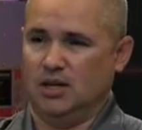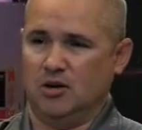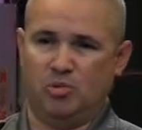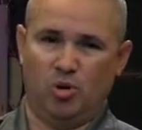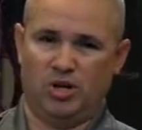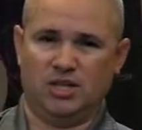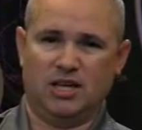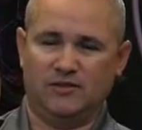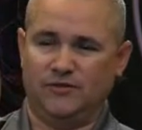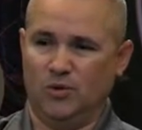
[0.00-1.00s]
point to
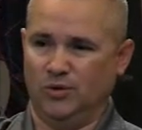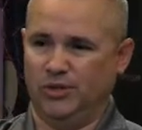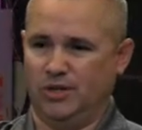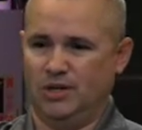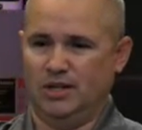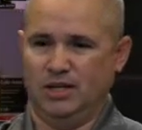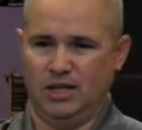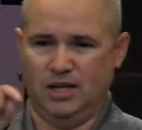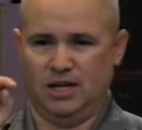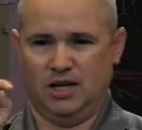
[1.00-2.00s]
that folder
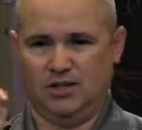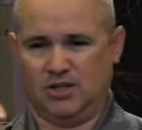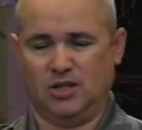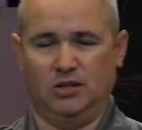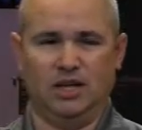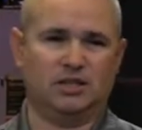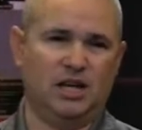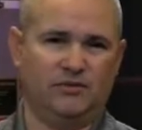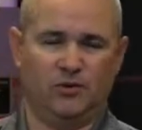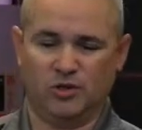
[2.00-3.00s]
and select
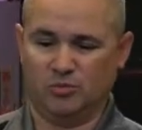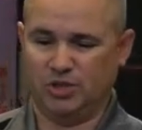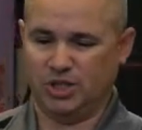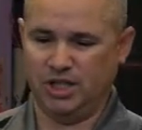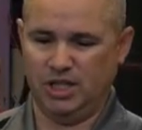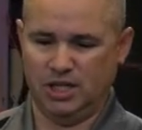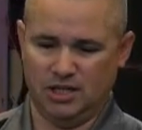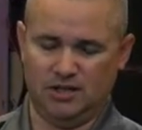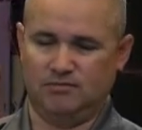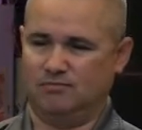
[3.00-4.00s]
that virtual machine, and
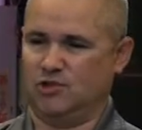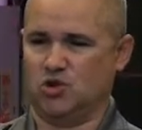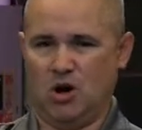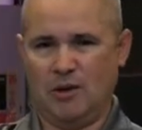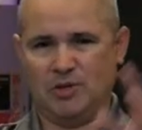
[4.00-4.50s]
it dropped all